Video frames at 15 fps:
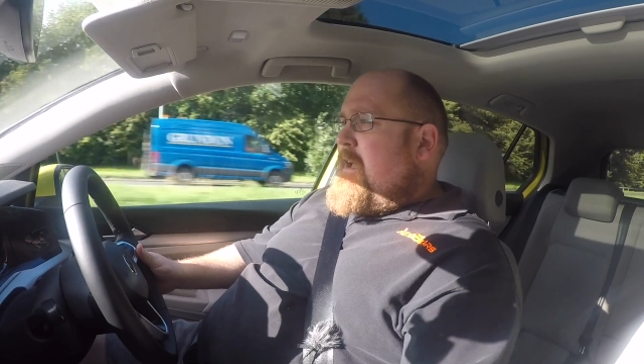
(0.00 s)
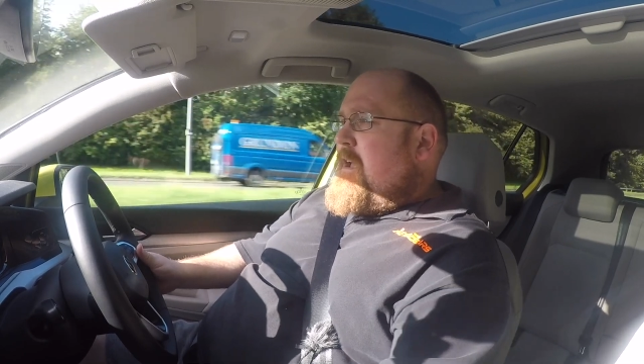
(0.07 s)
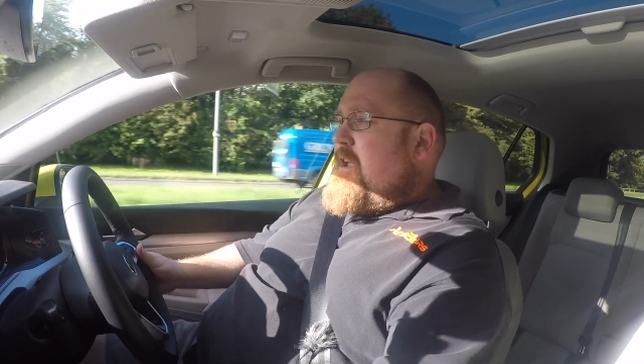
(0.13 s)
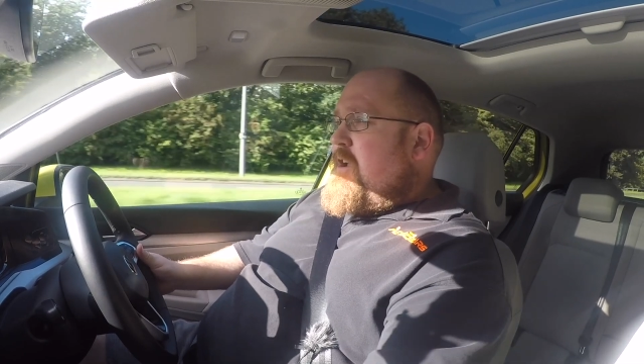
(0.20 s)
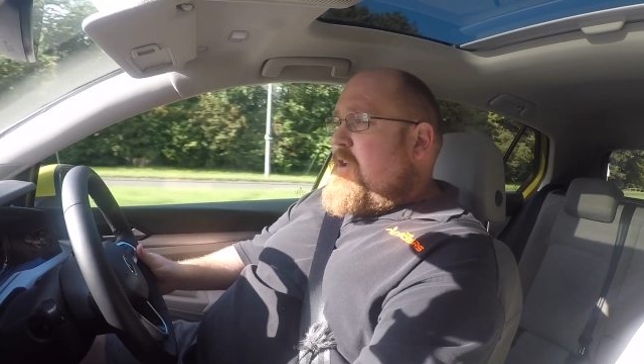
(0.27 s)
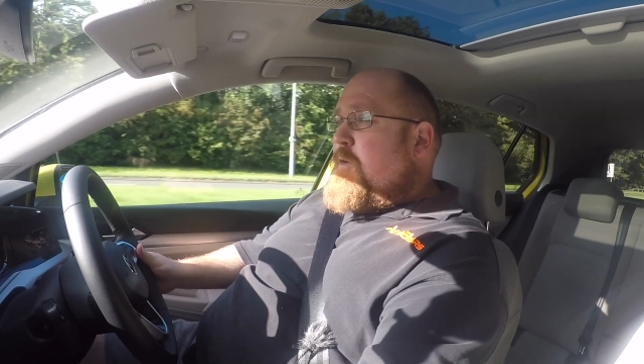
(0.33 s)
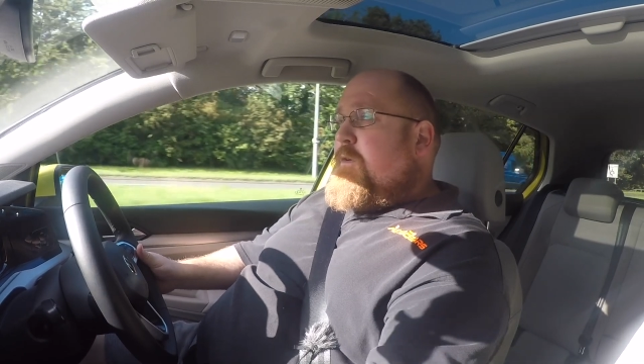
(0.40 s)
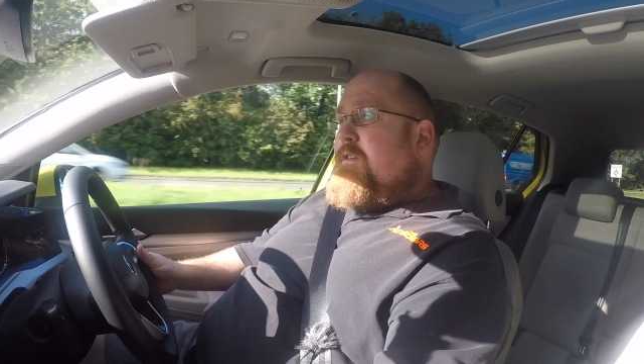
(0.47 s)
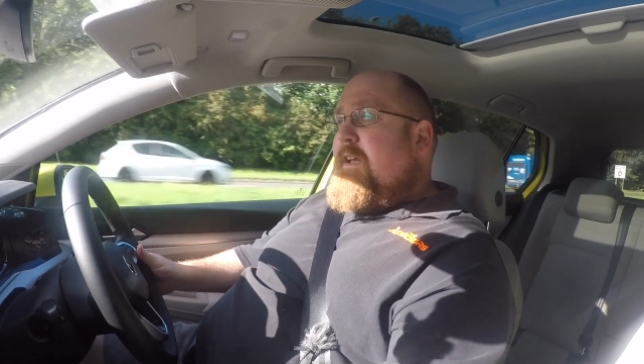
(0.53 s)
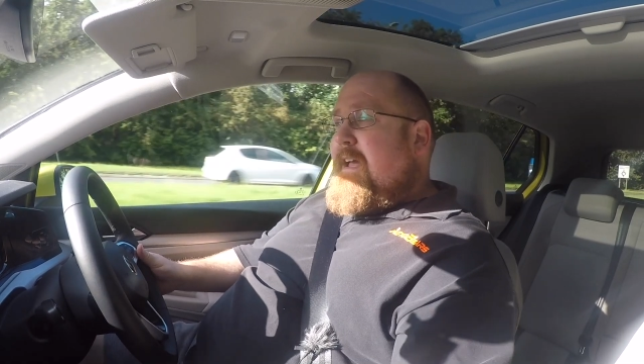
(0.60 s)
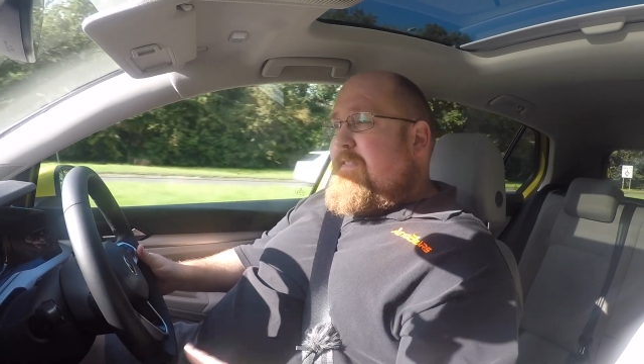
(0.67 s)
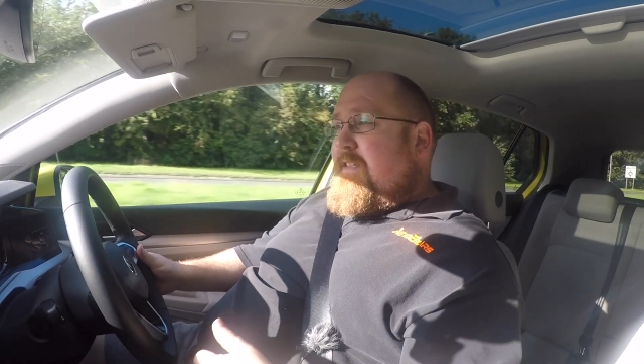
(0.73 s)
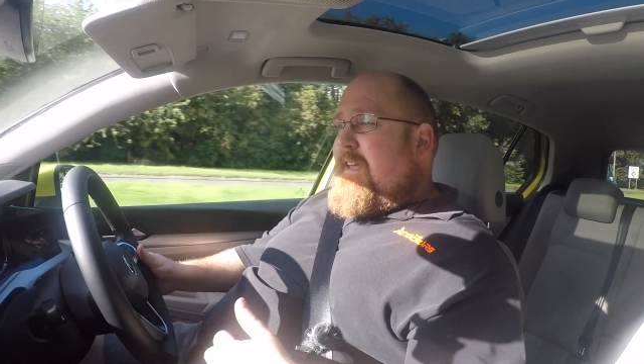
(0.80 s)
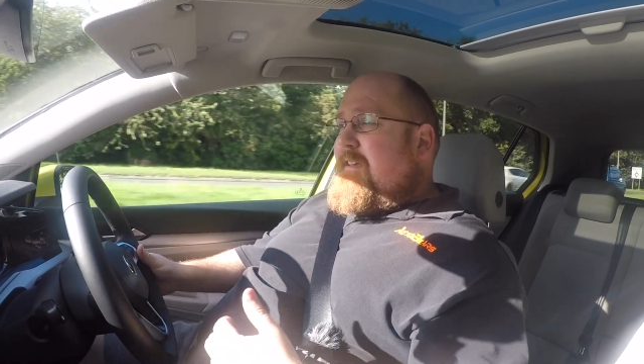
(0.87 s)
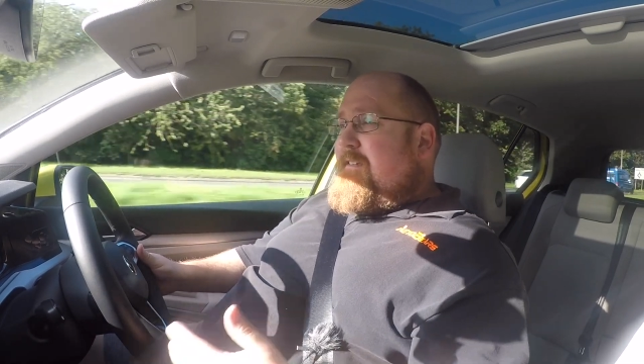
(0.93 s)
You can also
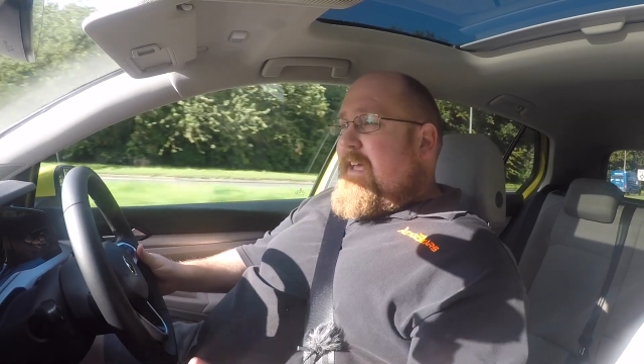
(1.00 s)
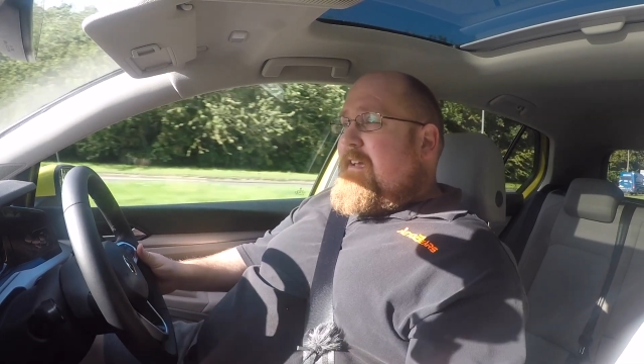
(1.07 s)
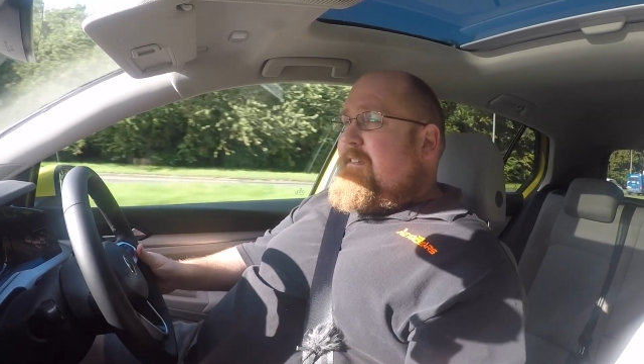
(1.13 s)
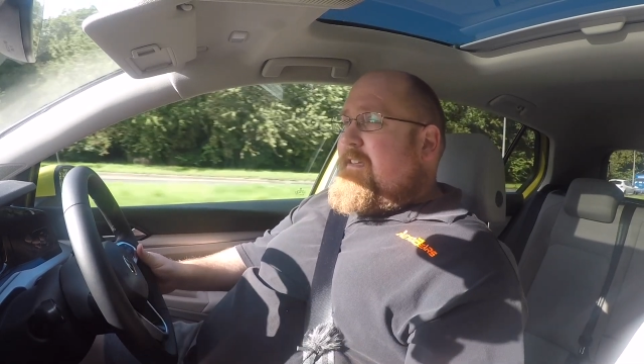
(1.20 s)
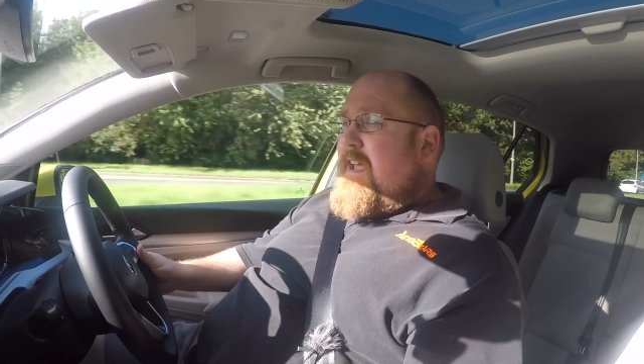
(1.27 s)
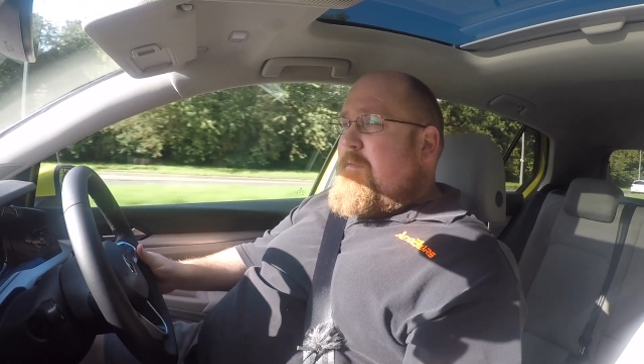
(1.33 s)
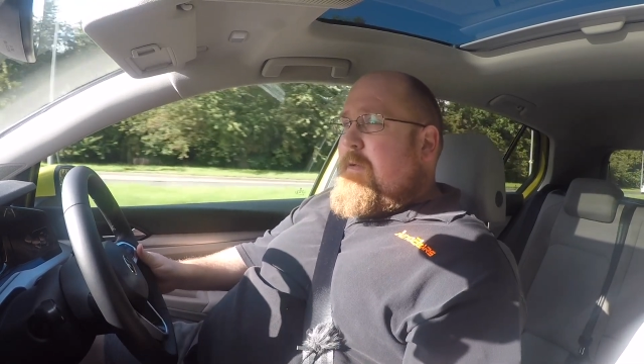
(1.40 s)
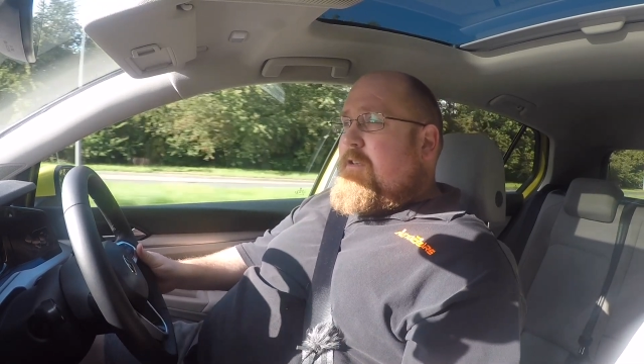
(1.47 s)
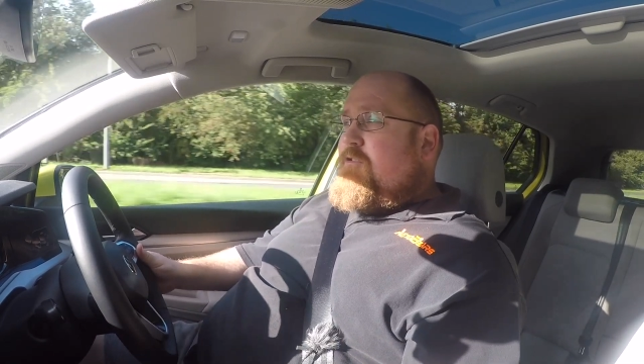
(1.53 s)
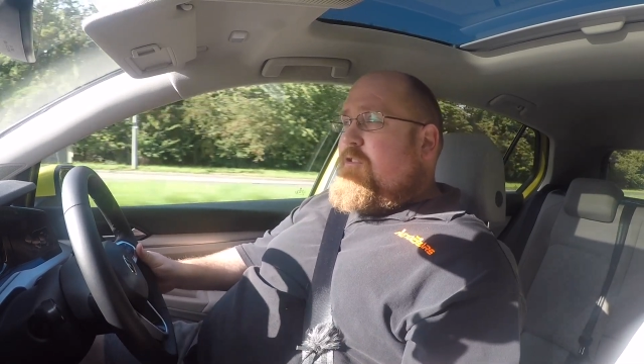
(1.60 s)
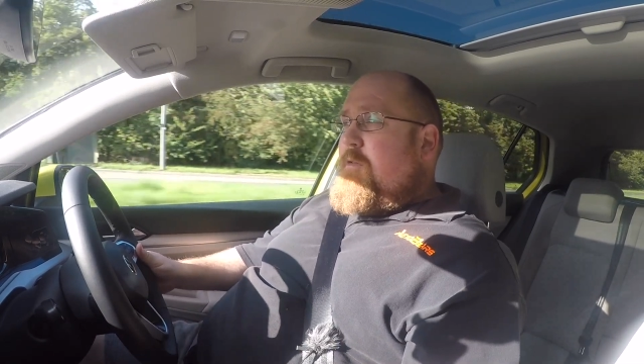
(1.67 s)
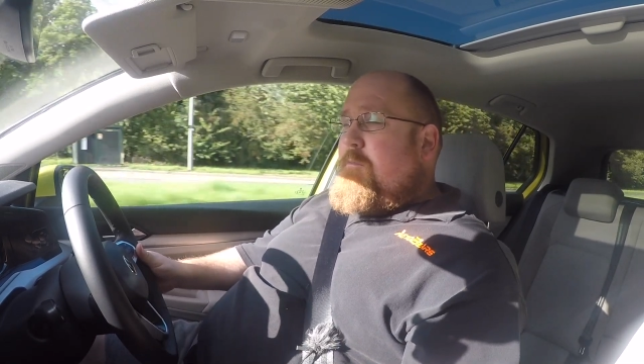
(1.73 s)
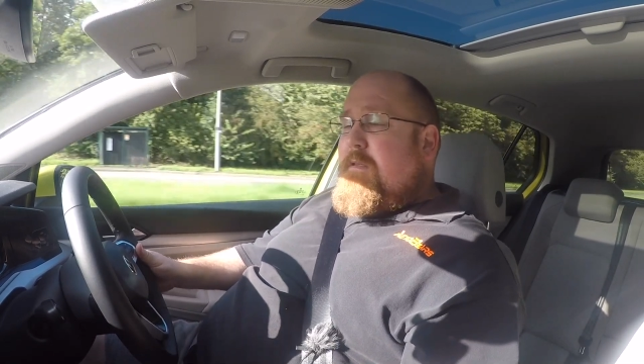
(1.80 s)
get the exact same engine,